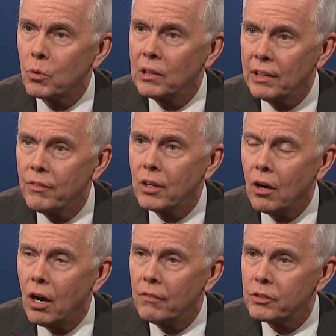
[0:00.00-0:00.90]
we're living
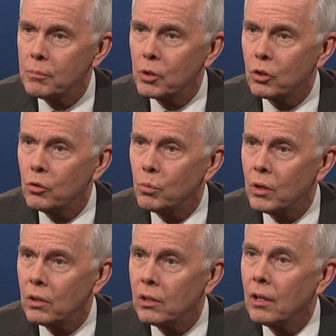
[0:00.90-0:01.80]
off some of the
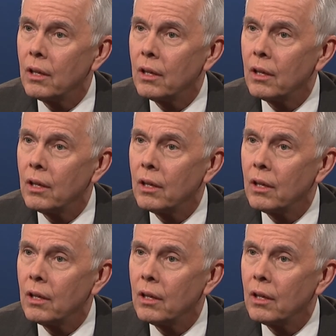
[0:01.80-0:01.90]
goodwill